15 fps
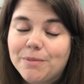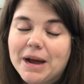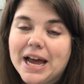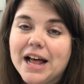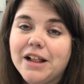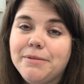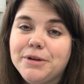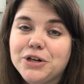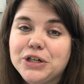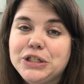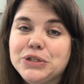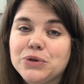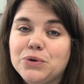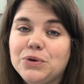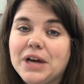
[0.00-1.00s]
My elementary
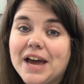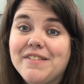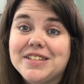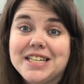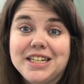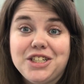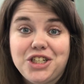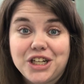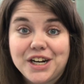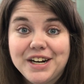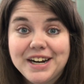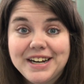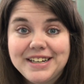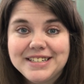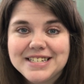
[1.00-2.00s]
school gave us
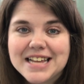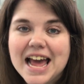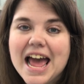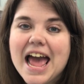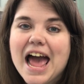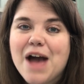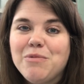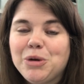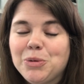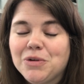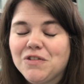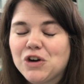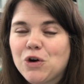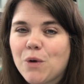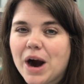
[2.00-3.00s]
agendas, and we were
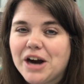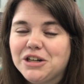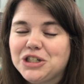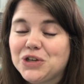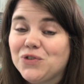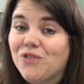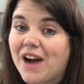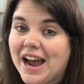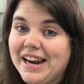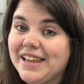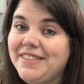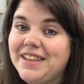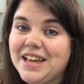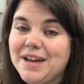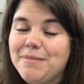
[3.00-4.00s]
required to write
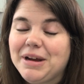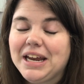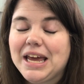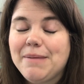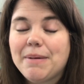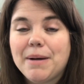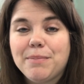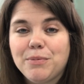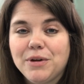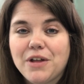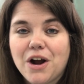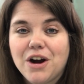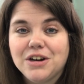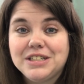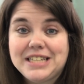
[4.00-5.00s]
in them and keep up with
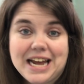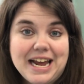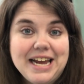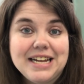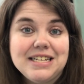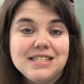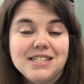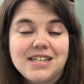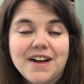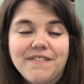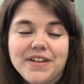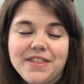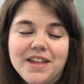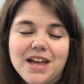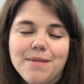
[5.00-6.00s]
our day and stuff
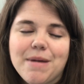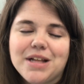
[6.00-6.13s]
in them.